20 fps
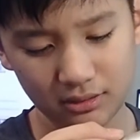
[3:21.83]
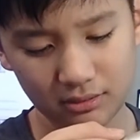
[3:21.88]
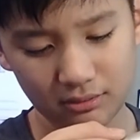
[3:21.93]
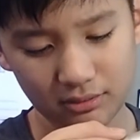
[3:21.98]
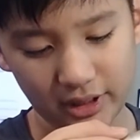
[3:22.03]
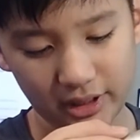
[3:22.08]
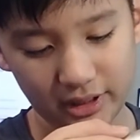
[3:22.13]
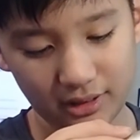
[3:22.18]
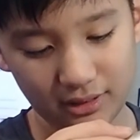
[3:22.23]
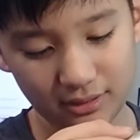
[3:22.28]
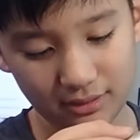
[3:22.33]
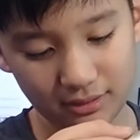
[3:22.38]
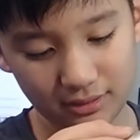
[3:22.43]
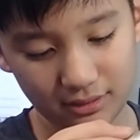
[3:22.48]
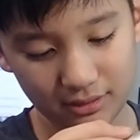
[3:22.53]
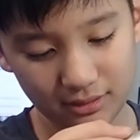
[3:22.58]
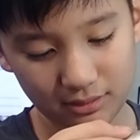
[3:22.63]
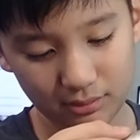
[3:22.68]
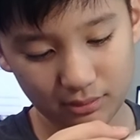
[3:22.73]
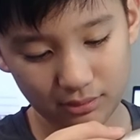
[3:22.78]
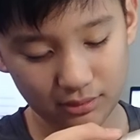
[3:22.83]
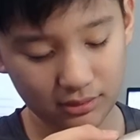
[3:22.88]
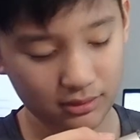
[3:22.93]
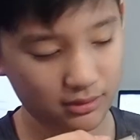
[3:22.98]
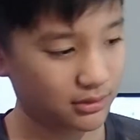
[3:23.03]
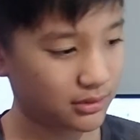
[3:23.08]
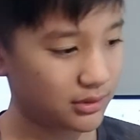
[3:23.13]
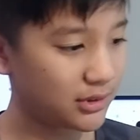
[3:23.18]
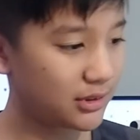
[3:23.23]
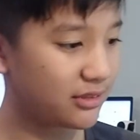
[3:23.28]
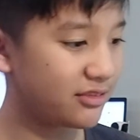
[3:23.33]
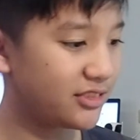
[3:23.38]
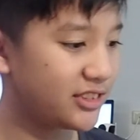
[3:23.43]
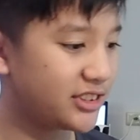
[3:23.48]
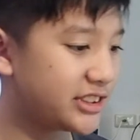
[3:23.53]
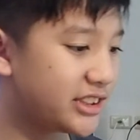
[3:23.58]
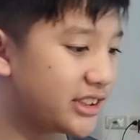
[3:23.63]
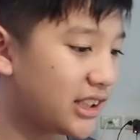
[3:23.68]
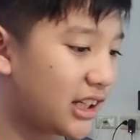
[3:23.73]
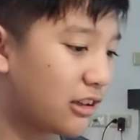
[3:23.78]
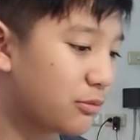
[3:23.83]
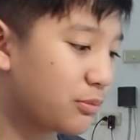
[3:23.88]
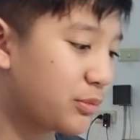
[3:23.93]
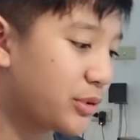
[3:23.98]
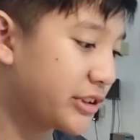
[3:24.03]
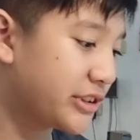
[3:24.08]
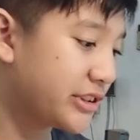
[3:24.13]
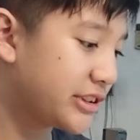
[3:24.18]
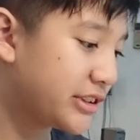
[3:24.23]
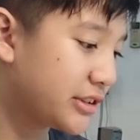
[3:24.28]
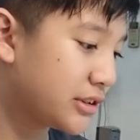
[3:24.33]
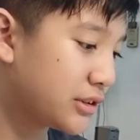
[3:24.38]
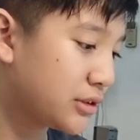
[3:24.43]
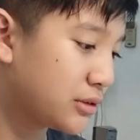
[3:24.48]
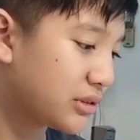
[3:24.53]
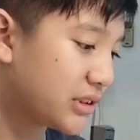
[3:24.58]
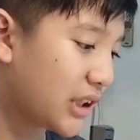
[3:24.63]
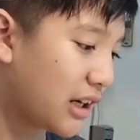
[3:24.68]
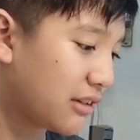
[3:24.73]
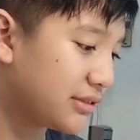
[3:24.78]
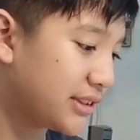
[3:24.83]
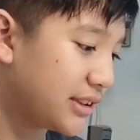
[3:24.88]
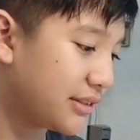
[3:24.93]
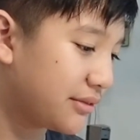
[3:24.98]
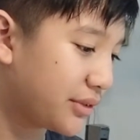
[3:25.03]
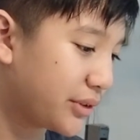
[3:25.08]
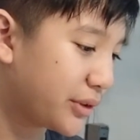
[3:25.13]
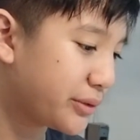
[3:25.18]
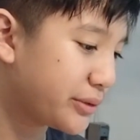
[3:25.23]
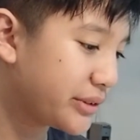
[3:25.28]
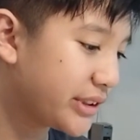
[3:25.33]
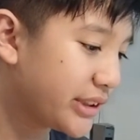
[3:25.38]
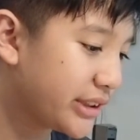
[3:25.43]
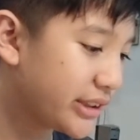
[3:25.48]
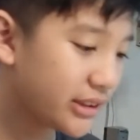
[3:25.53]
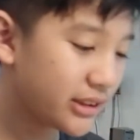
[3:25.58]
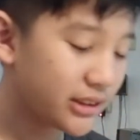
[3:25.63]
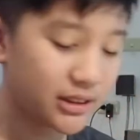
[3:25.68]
Wait, this thing outputs 2000 volts,